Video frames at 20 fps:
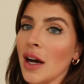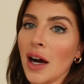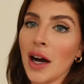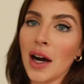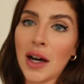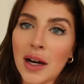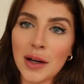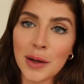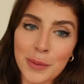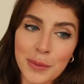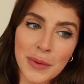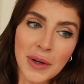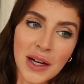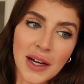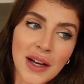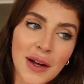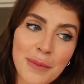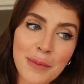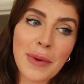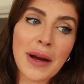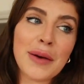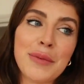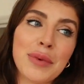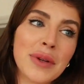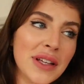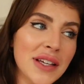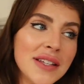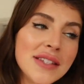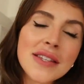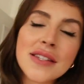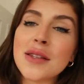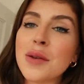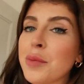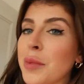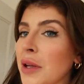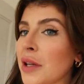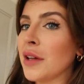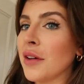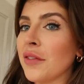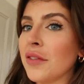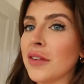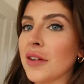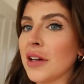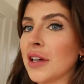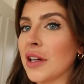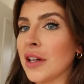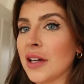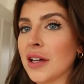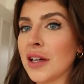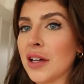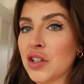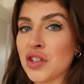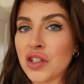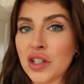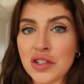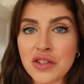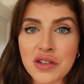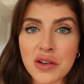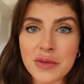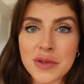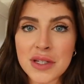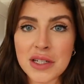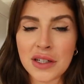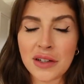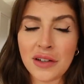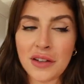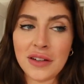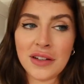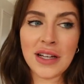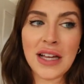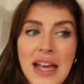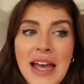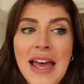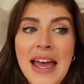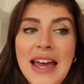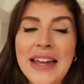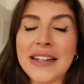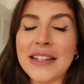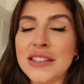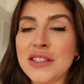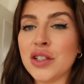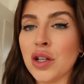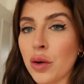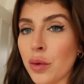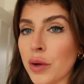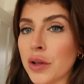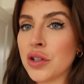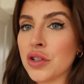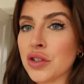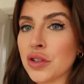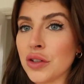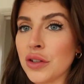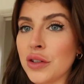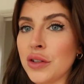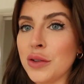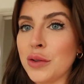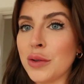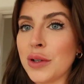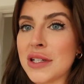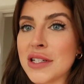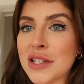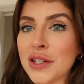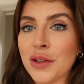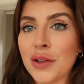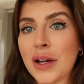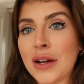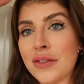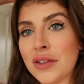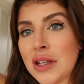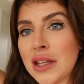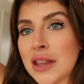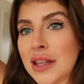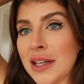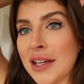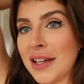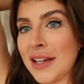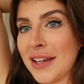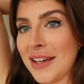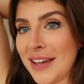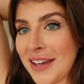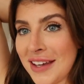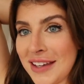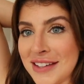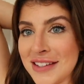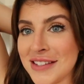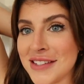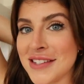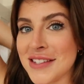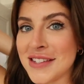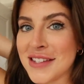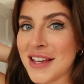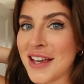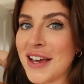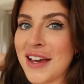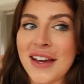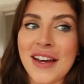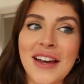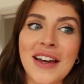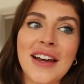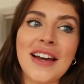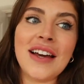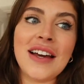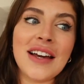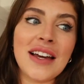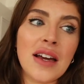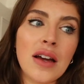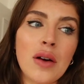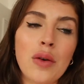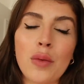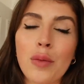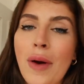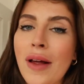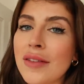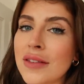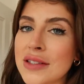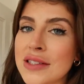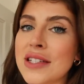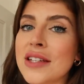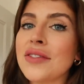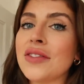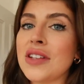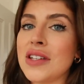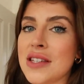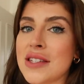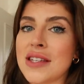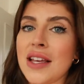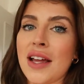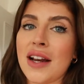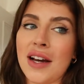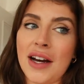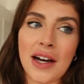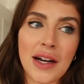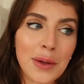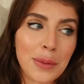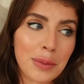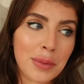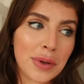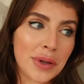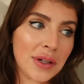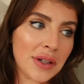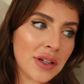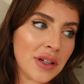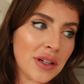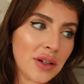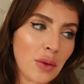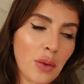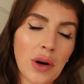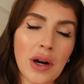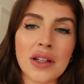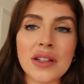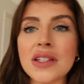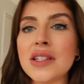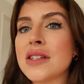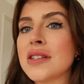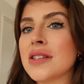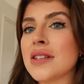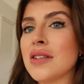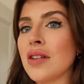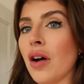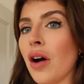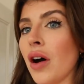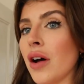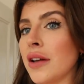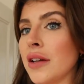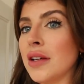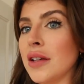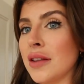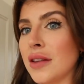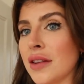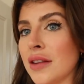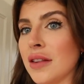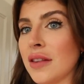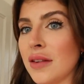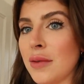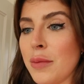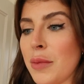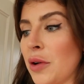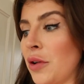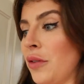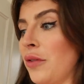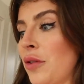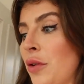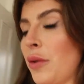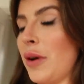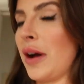um, my place is a bit of a shit show still, and I don't want to show you until everything is relatively set up, or at least not in the middle of the